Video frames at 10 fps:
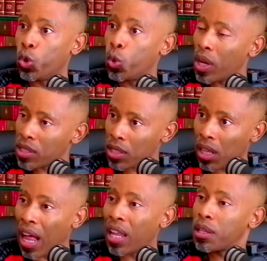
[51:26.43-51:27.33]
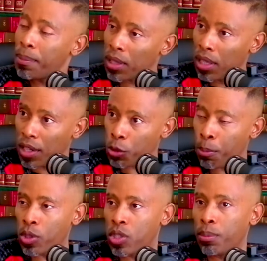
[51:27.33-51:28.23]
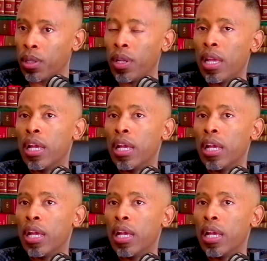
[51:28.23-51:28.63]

You are still ultimately responsible.